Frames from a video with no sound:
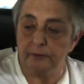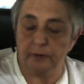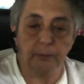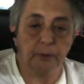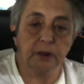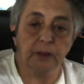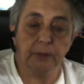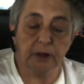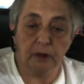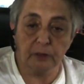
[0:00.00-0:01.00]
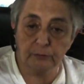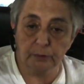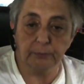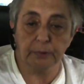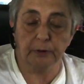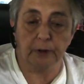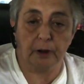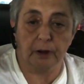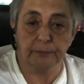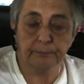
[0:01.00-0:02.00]
So I'm going to get me another room built
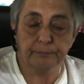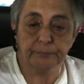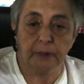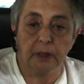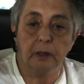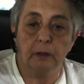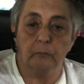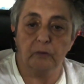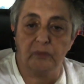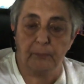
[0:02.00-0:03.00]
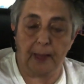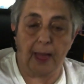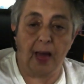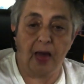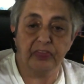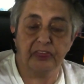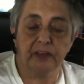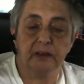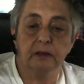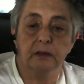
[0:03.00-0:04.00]
on with a bath
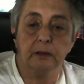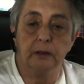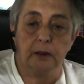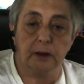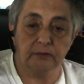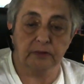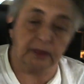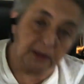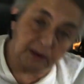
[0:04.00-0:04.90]
and everything in